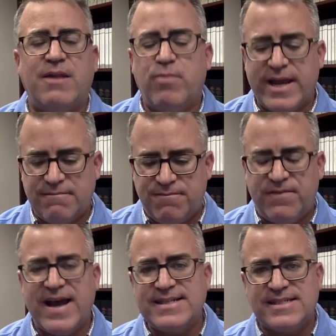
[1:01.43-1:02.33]
and we
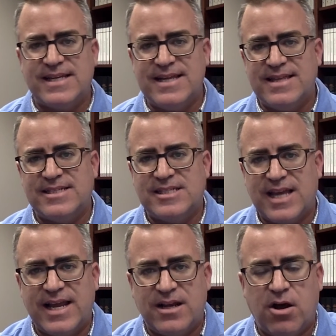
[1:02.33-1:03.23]
invest in this
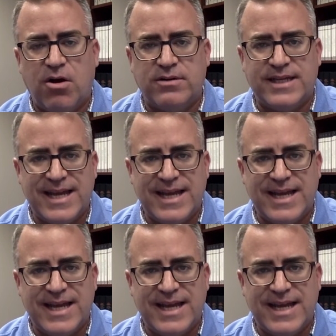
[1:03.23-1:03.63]
thing called